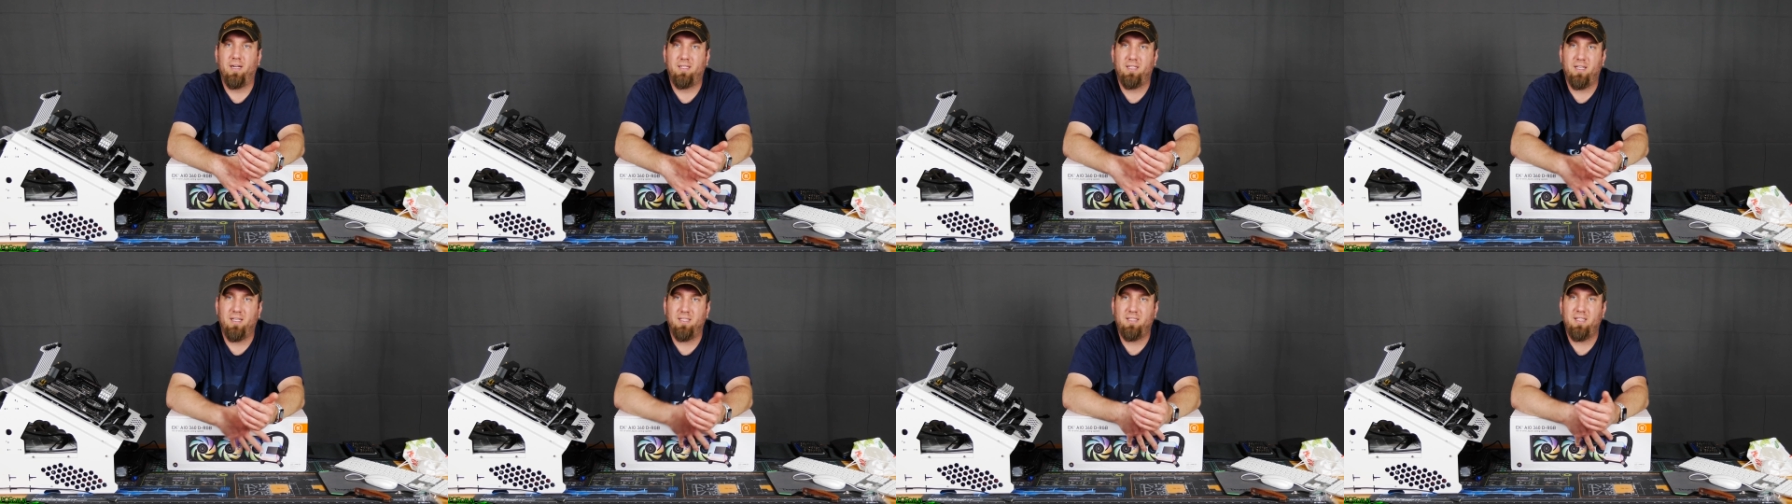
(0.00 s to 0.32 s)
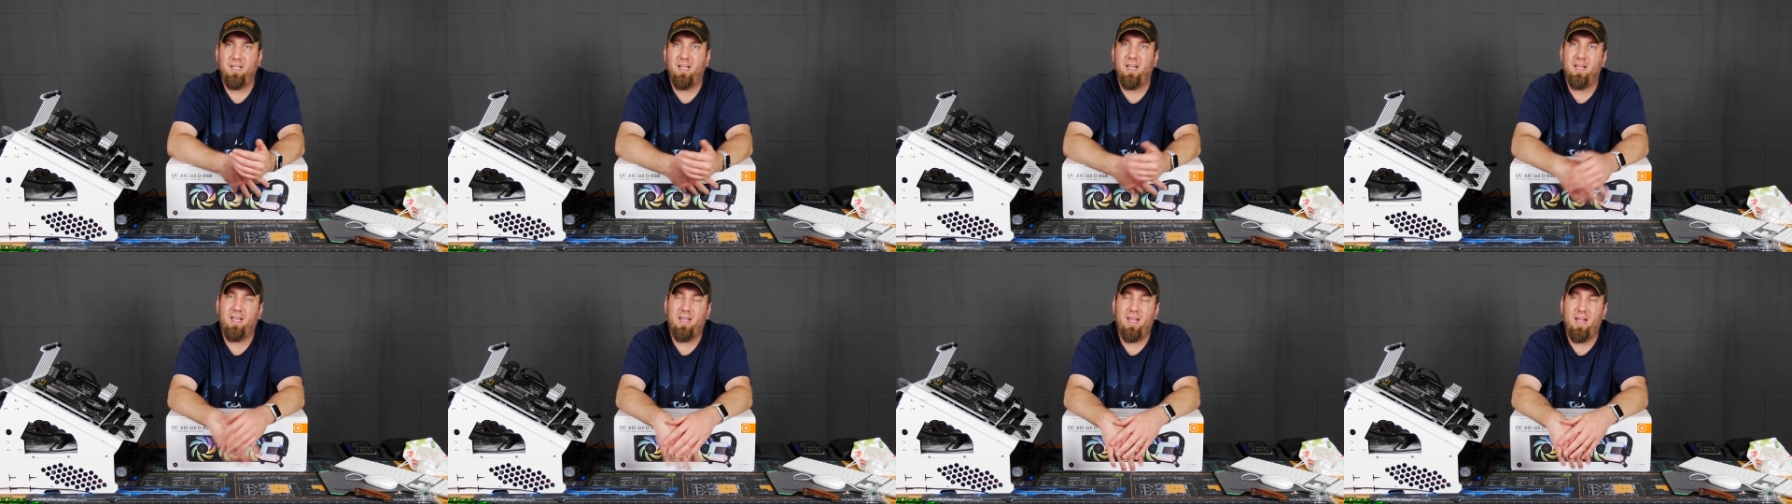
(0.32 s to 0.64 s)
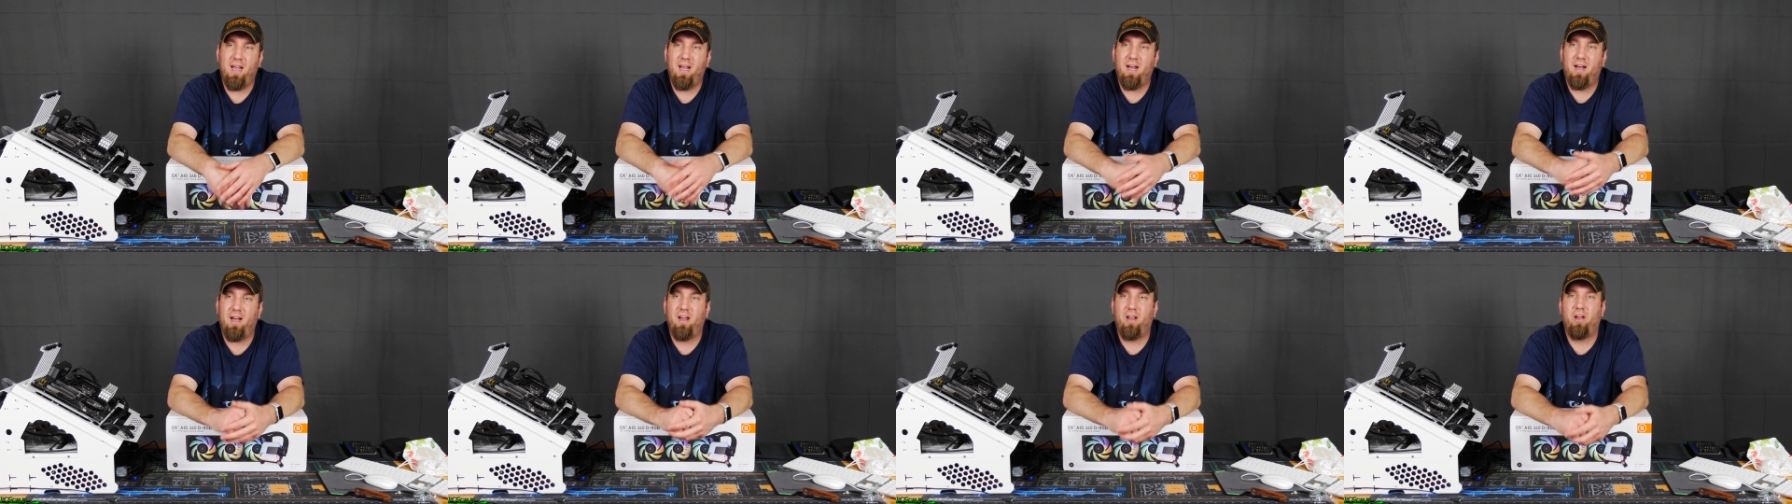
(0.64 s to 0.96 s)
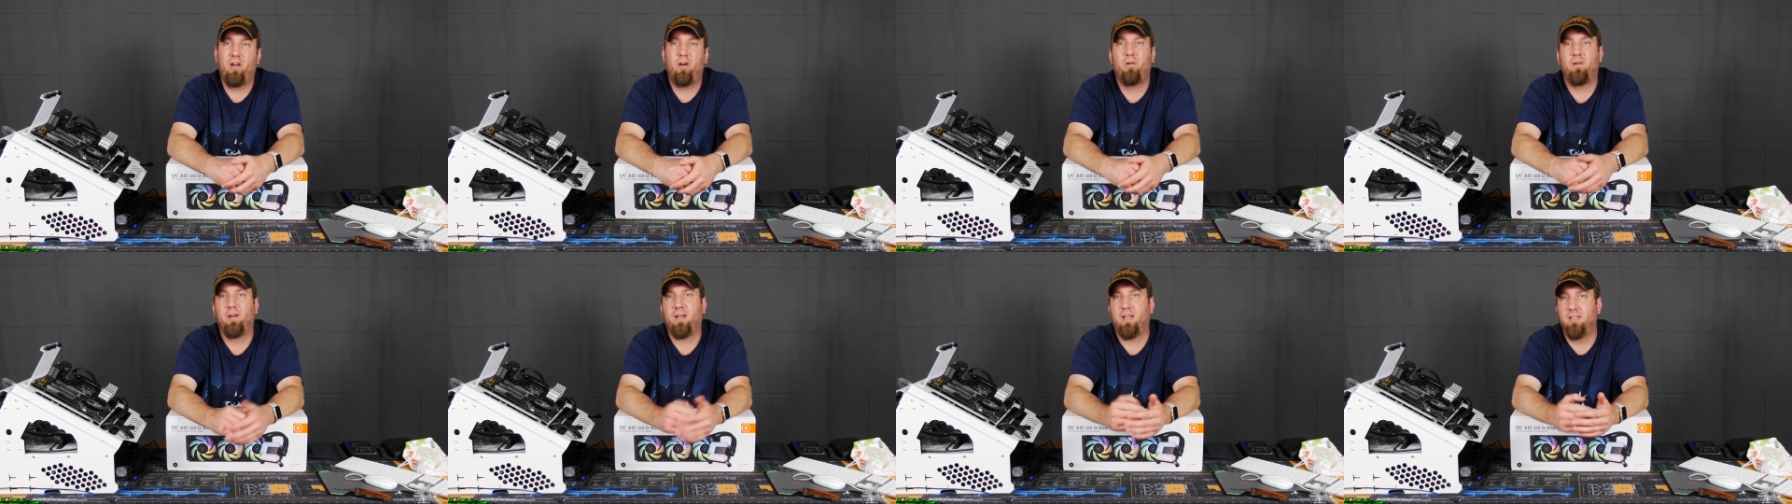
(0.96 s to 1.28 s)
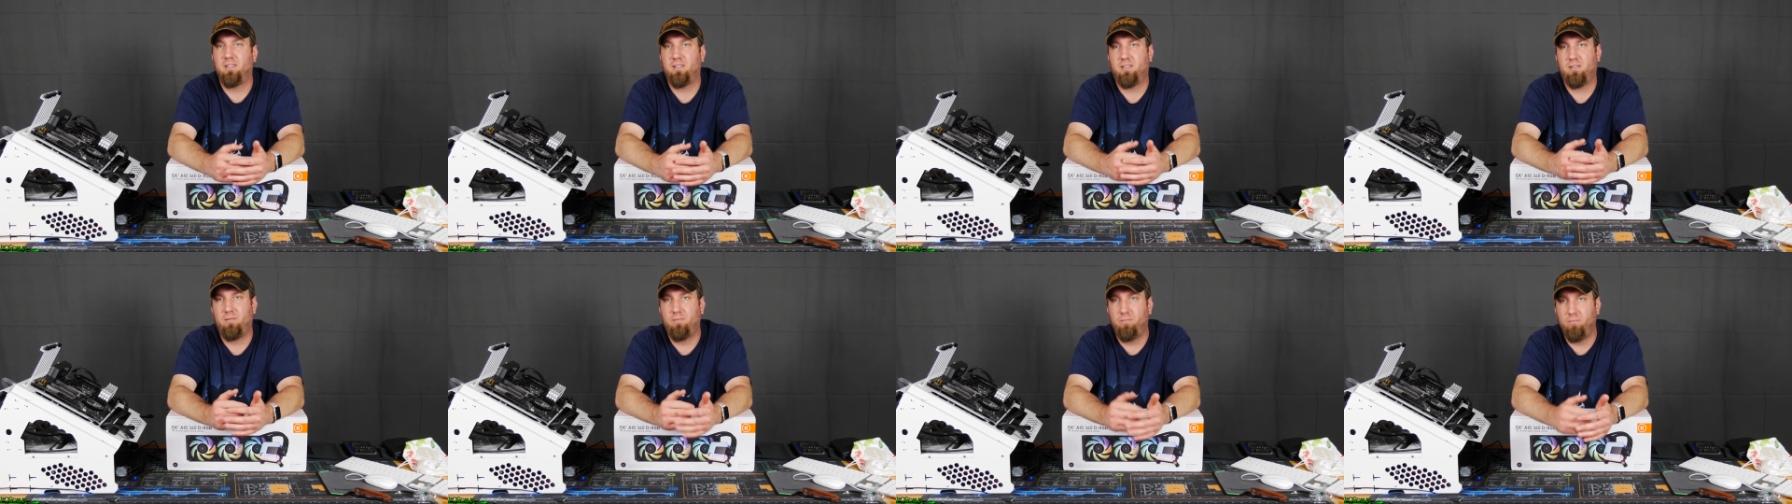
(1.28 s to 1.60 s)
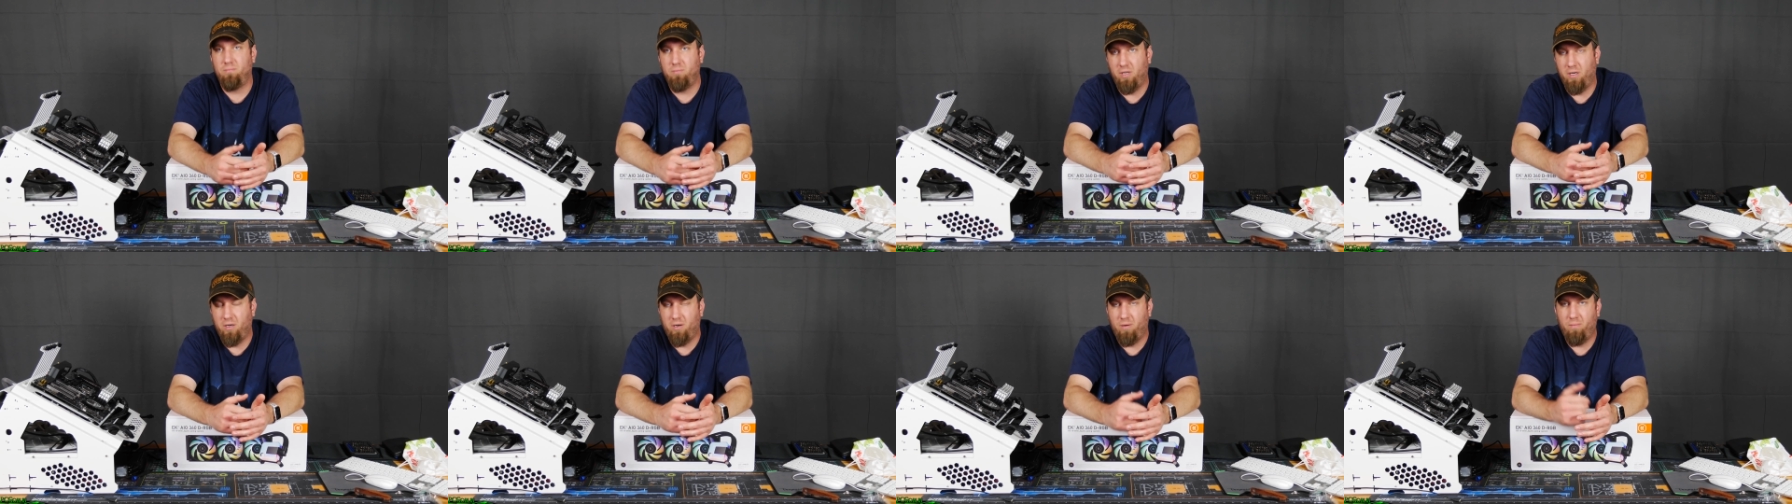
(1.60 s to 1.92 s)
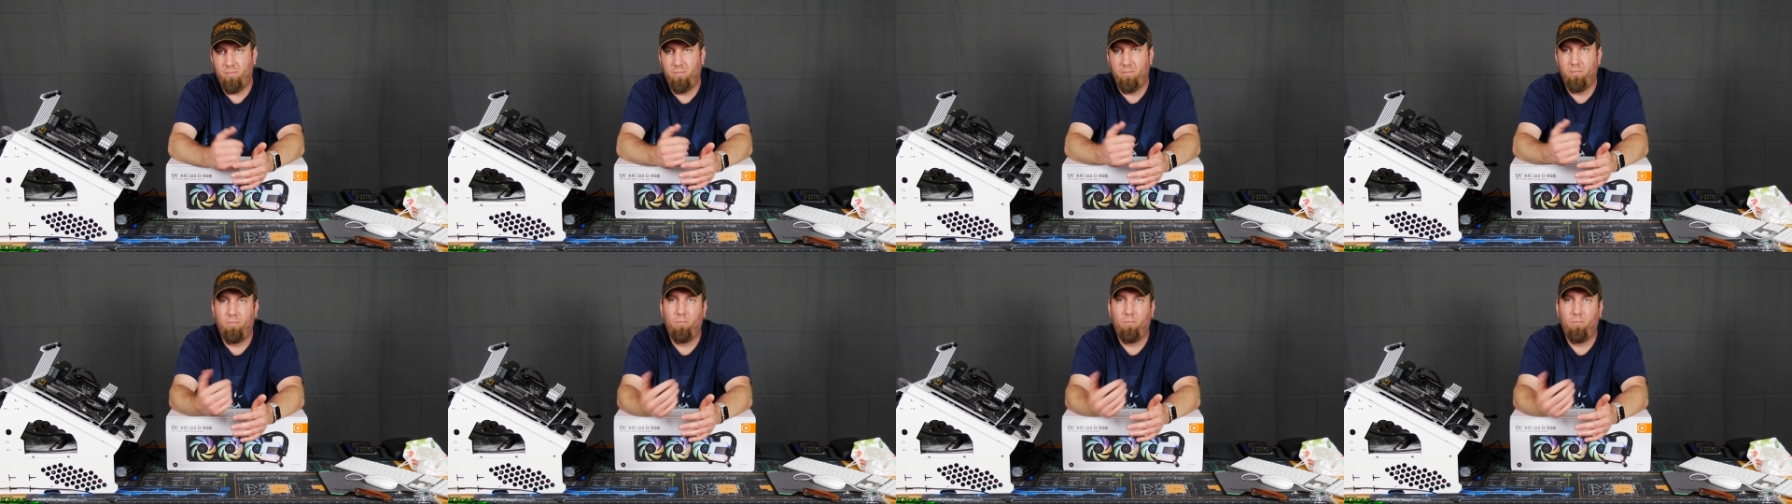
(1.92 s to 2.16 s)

test the EKIO against, you know,